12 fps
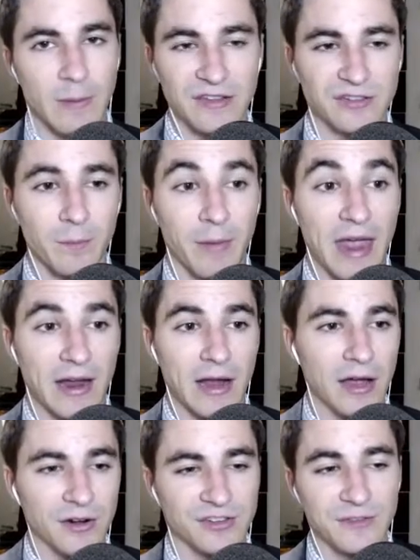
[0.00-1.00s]
make some bank. I
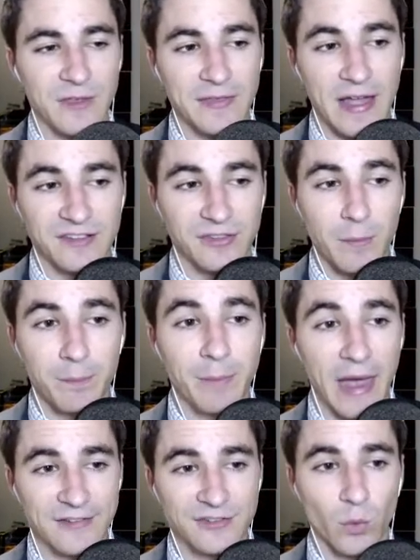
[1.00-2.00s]
honestly think that's the
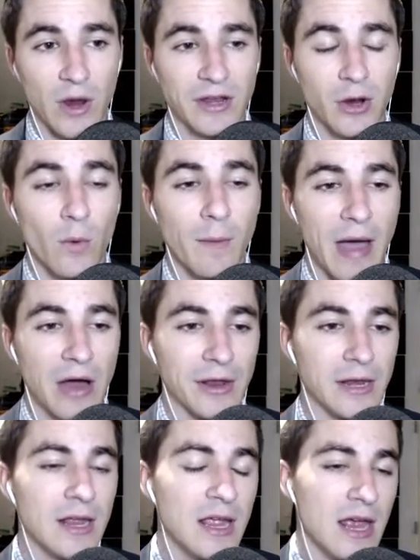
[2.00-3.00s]
best way to go about
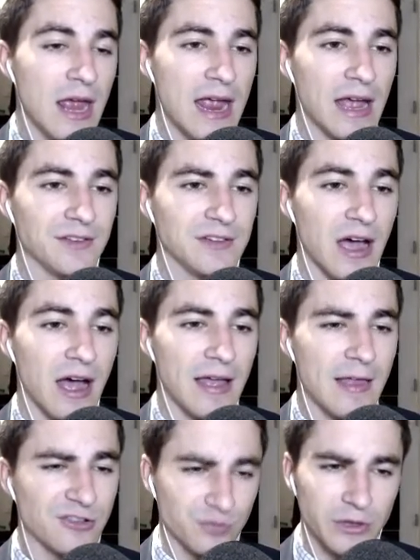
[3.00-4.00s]
it, and
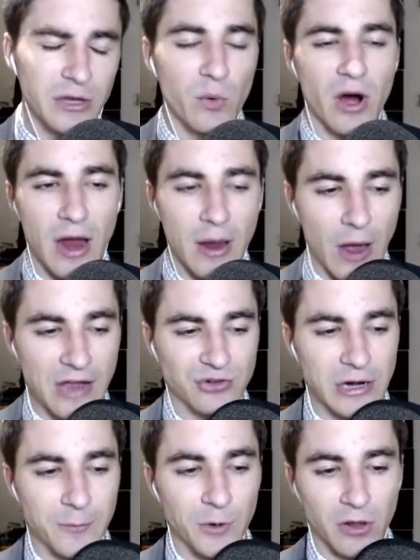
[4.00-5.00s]
that's really where I
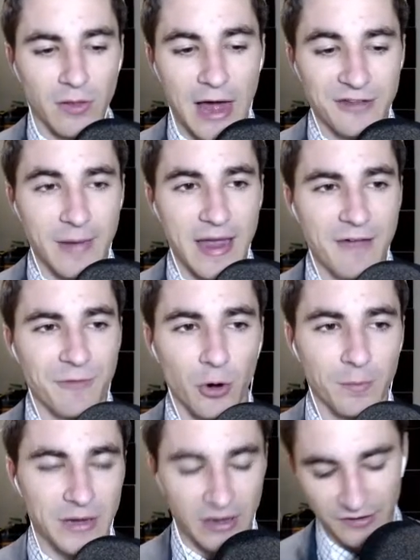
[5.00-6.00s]
try to put a lot of my
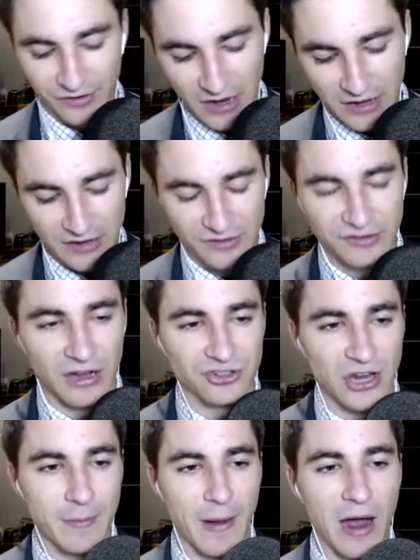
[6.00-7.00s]
effort, because it is such
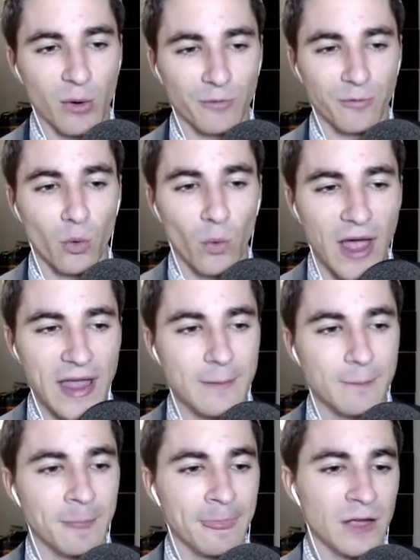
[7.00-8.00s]
a powerful way
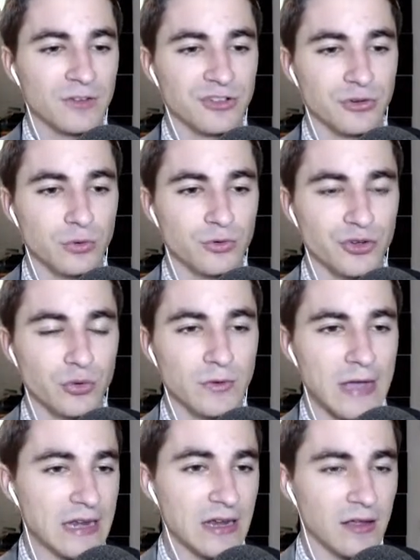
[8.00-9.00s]
to
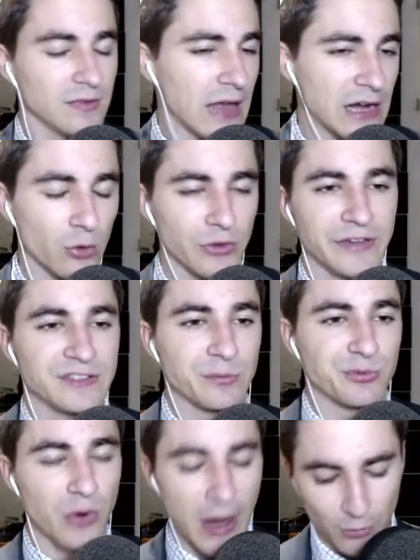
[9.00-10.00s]
gain not only a
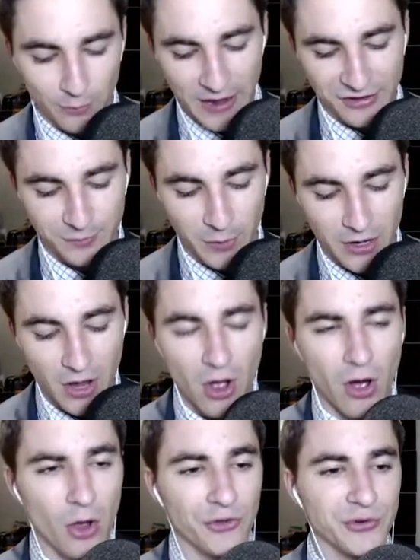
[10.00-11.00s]
subscriber base, but
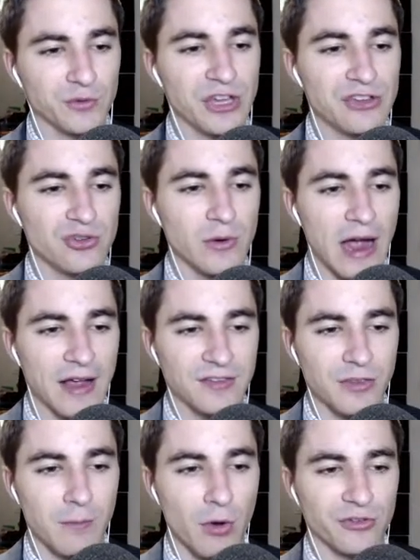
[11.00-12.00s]
also teach you guys
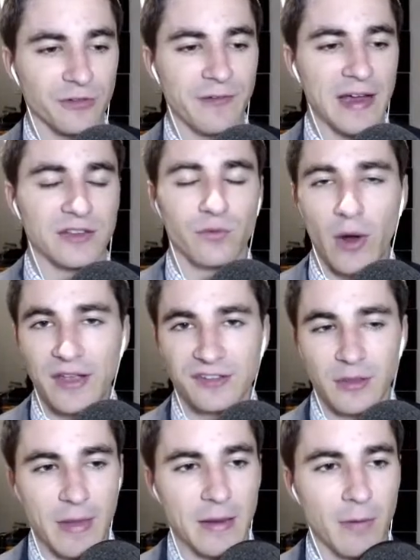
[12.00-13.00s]
the most effective ways
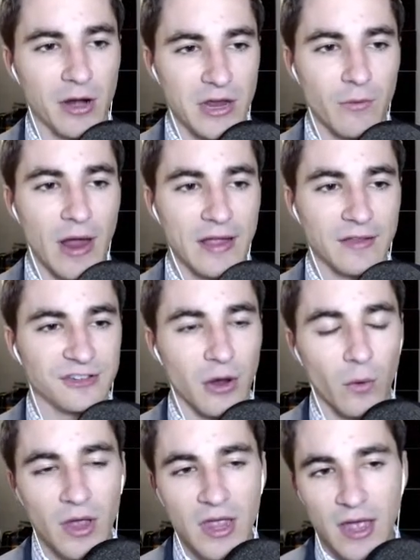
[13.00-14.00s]
to make money, right?
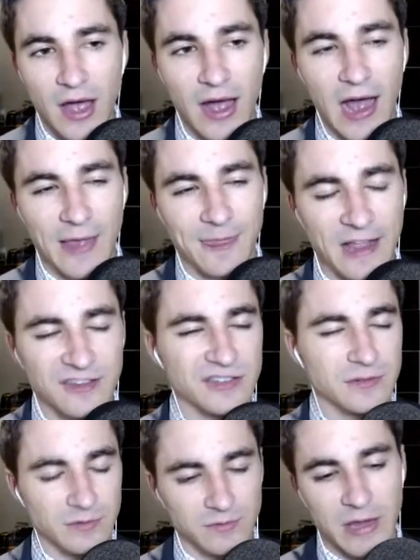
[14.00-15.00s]
So that's
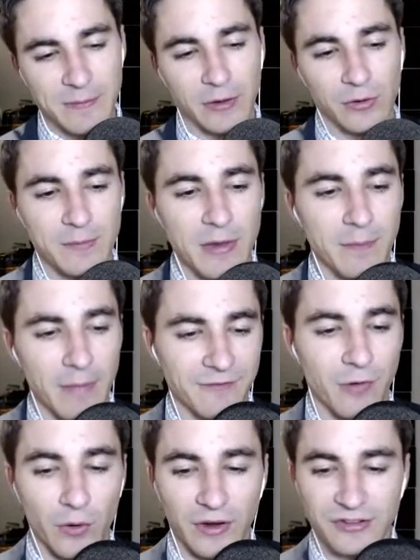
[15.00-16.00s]
typically been my
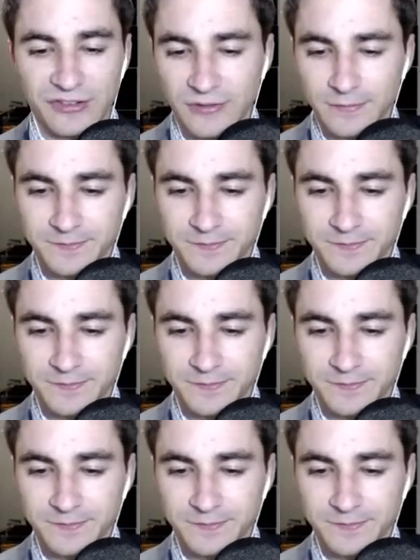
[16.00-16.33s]
focus.